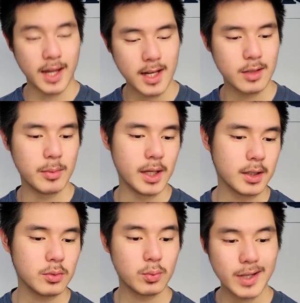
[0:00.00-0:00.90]

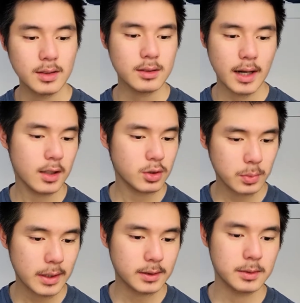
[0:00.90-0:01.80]
anime written and
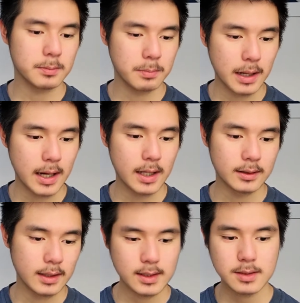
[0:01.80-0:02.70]
directed by
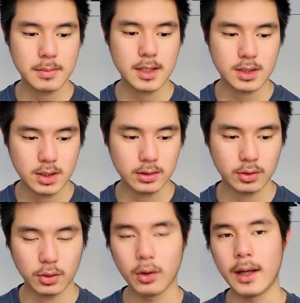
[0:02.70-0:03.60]
Natsume Shingo,